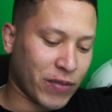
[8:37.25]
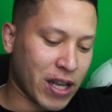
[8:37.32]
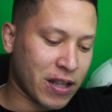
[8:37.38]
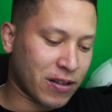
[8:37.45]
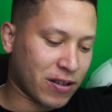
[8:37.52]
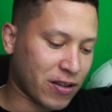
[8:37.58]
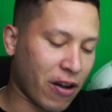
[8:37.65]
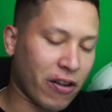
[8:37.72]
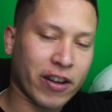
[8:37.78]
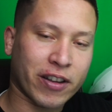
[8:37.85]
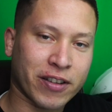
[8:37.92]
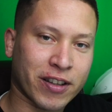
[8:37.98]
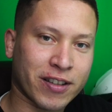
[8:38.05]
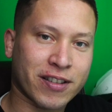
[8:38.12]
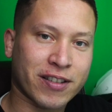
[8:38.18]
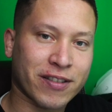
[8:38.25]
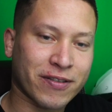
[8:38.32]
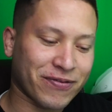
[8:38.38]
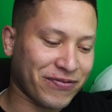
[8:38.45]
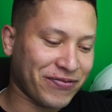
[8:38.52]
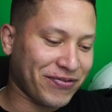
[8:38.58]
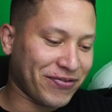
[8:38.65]
installing this
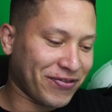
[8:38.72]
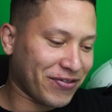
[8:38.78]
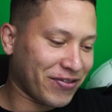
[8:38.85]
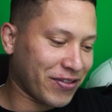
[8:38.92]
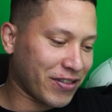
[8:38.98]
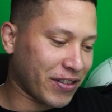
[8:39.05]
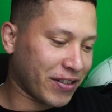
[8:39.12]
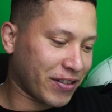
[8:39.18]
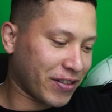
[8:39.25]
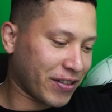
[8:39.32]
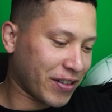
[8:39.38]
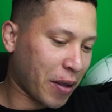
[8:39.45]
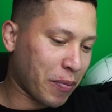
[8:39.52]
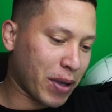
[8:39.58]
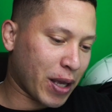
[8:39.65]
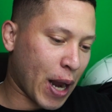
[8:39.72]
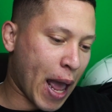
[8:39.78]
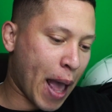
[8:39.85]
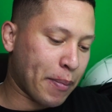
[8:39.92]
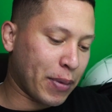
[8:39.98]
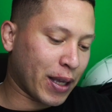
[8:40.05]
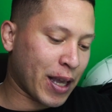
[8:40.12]
and being a
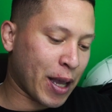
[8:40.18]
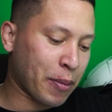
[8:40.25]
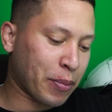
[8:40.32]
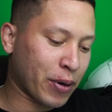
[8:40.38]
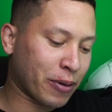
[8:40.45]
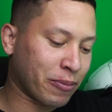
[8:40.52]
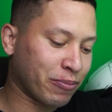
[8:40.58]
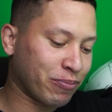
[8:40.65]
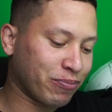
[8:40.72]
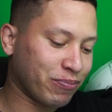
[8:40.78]
happy camper.